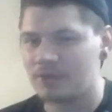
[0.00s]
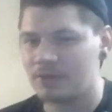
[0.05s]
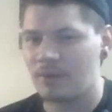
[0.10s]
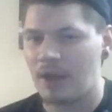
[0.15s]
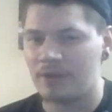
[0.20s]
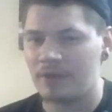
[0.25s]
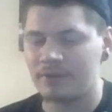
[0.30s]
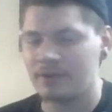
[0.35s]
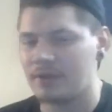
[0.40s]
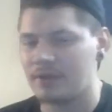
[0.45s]

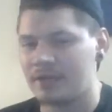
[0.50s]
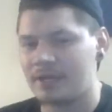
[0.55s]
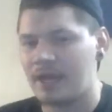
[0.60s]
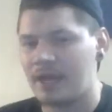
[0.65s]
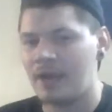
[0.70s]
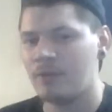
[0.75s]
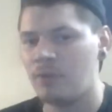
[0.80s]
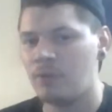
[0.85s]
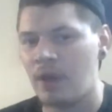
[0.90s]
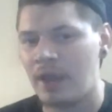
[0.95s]
around there. Like
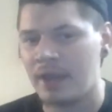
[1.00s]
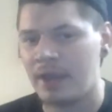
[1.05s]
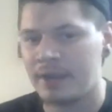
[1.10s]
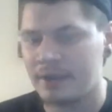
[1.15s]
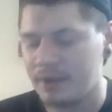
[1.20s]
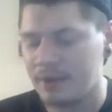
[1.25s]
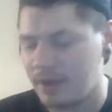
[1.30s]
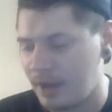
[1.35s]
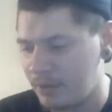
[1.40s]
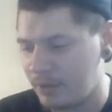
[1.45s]
I
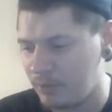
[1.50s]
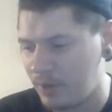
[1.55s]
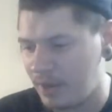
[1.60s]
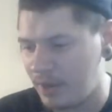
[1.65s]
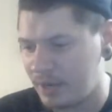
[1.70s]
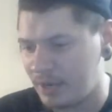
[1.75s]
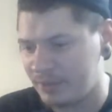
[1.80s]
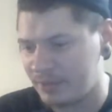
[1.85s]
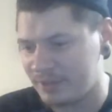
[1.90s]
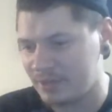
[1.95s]
read.
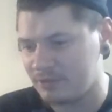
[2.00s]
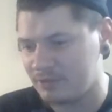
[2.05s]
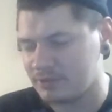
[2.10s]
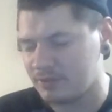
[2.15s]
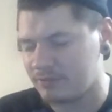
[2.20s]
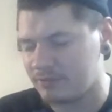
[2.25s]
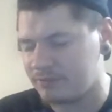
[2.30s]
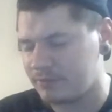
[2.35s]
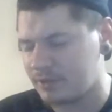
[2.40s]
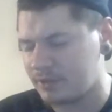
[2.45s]
I think it was
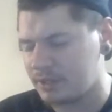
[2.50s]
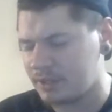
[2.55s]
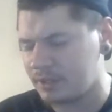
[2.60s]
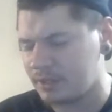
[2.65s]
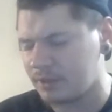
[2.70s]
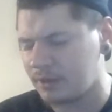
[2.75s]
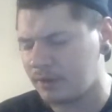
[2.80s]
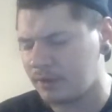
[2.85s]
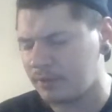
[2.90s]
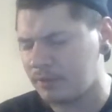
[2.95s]
a
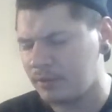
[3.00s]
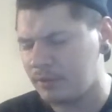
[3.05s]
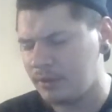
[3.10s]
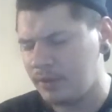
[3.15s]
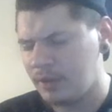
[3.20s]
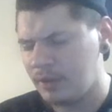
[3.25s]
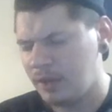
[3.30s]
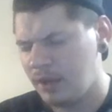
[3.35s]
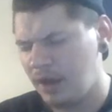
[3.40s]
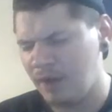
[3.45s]
video
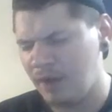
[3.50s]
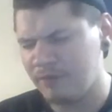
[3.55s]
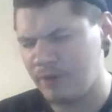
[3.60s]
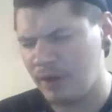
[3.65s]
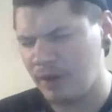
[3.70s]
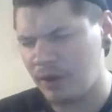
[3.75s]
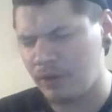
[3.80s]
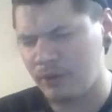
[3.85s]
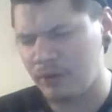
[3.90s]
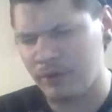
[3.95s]

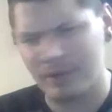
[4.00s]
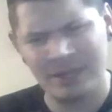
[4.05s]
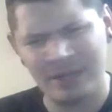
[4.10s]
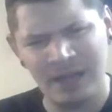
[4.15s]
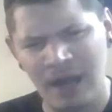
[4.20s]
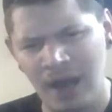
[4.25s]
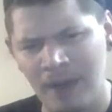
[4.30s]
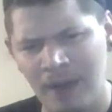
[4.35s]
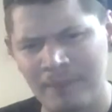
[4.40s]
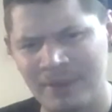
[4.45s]
or a
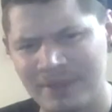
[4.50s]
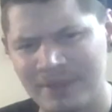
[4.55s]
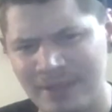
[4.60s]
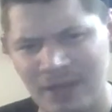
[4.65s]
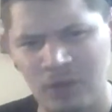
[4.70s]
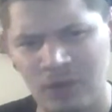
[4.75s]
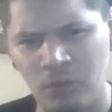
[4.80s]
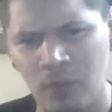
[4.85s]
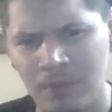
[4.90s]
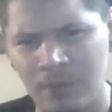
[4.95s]
comment
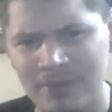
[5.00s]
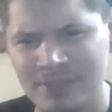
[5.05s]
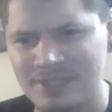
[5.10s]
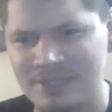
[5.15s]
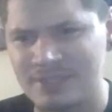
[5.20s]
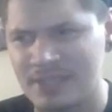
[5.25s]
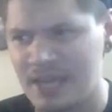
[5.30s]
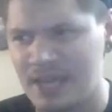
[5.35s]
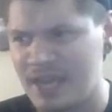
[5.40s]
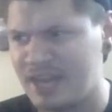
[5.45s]
that a woman
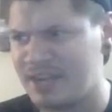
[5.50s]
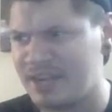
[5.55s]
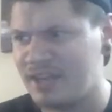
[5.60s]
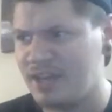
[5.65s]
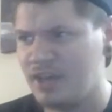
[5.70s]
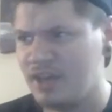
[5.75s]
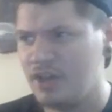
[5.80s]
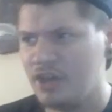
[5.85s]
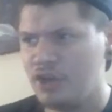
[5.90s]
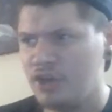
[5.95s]
said
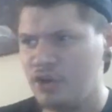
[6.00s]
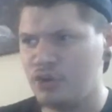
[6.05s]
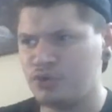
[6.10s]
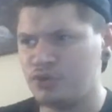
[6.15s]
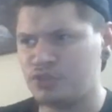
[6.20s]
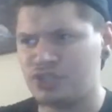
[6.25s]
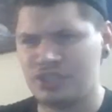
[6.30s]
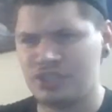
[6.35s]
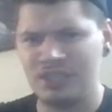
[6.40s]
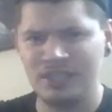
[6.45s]
who
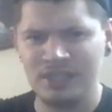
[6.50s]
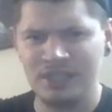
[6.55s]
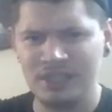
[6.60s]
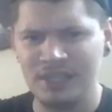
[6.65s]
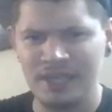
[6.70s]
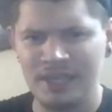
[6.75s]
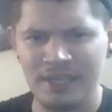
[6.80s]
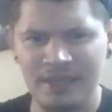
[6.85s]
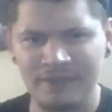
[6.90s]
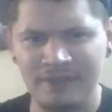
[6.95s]
she
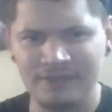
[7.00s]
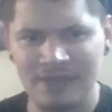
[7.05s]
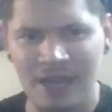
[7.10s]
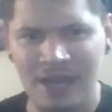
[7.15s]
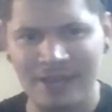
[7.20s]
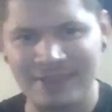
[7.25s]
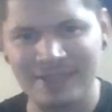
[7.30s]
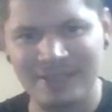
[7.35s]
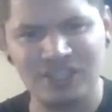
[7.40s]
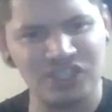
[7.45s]
lives.
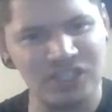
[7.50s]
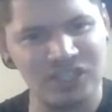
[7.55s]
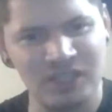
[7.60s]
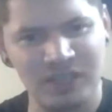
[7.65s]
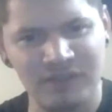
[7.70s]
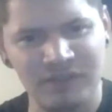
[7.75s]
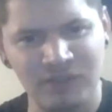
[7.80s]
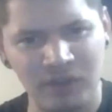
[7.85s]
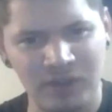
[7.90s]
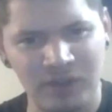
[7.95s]
I think she
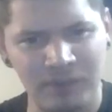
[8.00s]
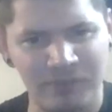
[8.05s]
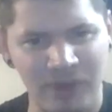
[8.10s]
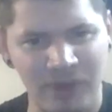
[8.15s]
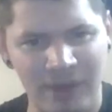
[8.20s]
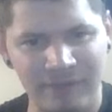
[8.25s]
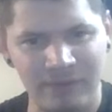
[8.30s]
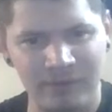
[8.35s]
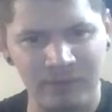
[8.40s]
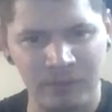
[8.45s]
lived on the
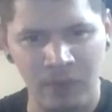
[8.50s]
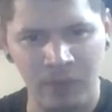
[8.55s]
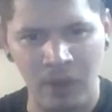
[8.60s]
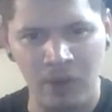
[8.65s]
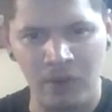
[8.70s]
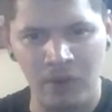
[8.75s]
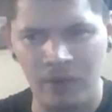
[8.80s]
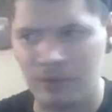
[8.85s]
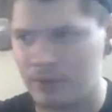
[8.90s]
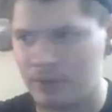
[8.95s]
private
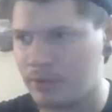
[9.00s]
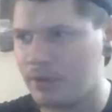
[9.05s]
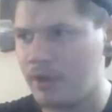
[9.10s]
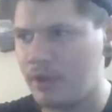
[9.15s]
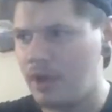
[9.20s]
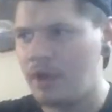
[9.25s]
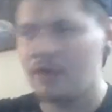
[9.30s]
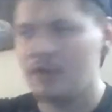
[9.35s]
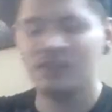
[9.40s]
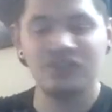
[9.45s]
road or
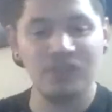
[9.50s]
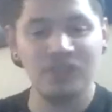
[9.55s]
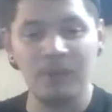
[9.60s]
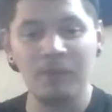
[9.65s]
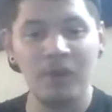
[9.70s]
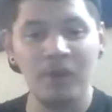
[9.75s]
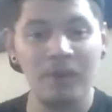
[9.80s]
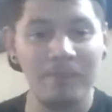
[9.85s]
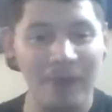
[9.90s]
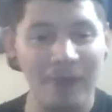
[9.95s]

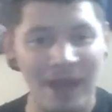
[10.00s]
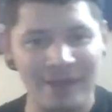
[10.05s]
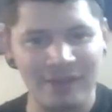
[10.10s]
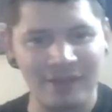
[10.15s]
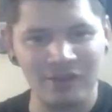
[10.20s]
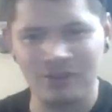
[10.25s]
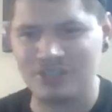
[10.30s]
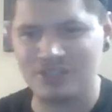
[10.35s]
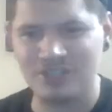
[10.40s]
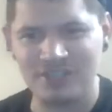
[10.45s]
somewhere by
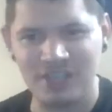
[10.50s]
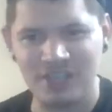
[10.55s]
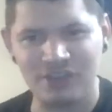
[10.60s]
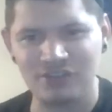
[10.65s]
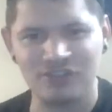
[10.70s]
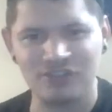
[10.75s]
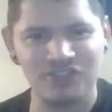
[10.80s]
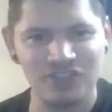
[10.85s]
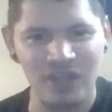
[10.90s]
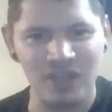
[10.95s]
there, and she said her
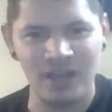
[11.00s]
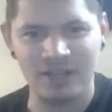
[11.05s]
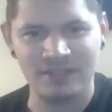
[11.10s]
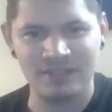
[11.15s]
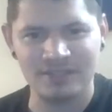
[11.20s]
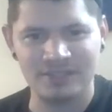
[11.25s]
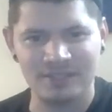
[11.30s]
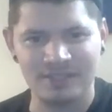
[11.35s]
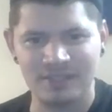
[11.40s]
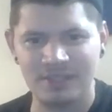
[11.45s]

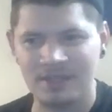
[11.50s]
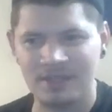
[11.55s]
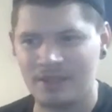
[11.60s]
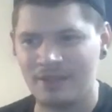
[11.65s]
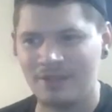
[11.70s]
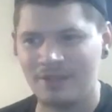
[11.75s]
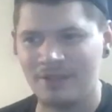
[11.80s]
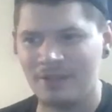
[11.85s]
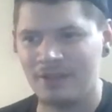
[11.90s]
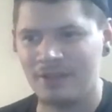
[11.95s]
son's
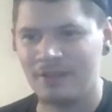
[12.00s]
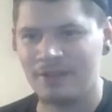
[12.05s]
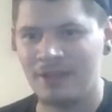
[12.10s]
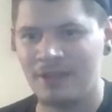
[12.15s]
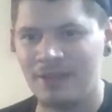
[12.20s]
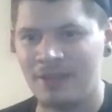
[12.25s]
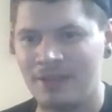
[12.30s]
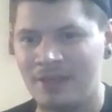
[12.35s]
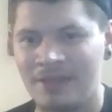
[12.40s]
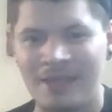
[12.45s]

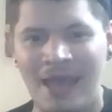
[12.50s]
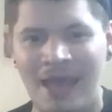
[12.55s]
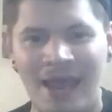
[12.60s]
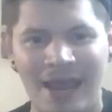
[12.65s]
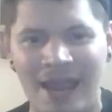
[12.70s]
in that